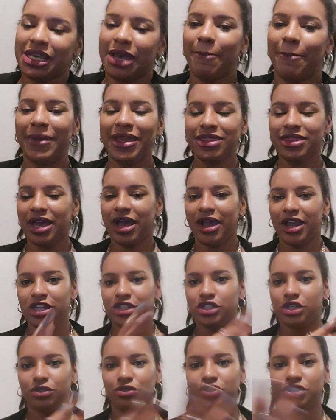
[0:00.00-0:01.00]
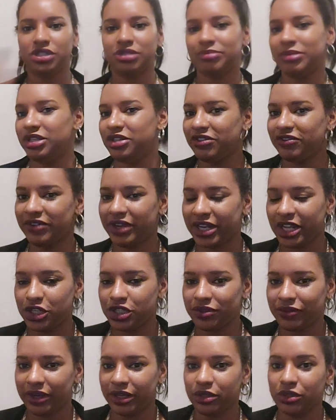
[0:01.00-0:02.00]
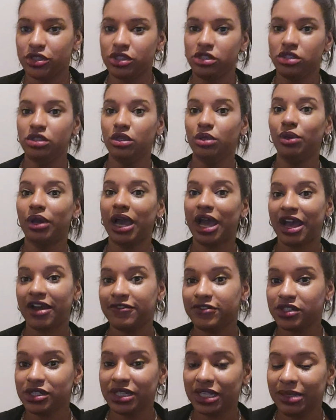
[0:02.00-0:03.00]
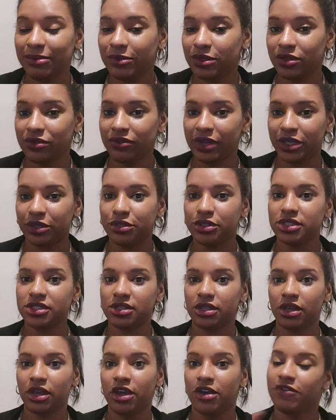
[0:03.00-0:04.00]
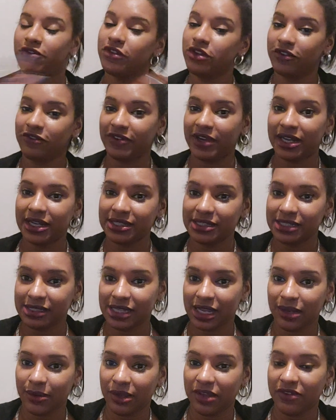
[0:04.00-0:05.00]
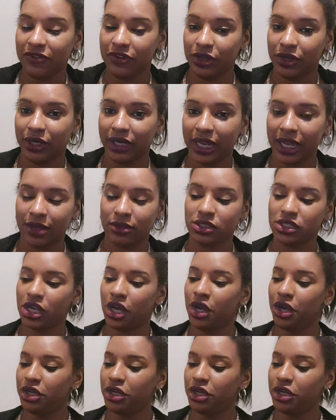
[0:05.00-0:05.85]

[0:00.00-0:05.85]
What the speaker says: And by that, I don't just mean your financial records. You have to keep good records for your finances anyway, for your accounts.